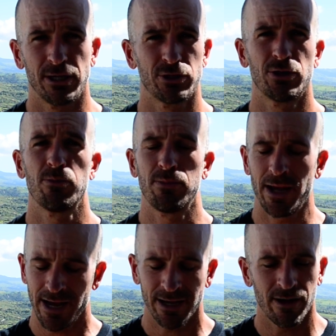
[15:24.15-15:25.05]
sure
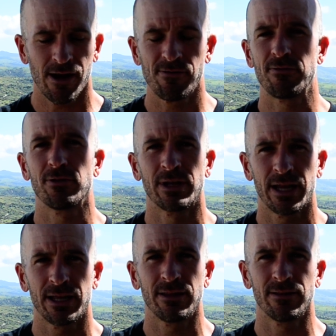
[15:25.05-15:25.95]
back it off if you're
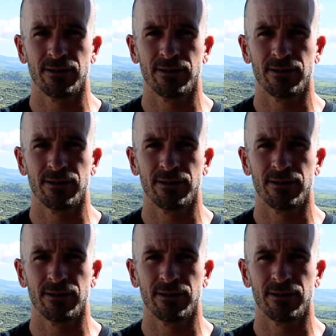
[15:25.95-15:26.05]
getting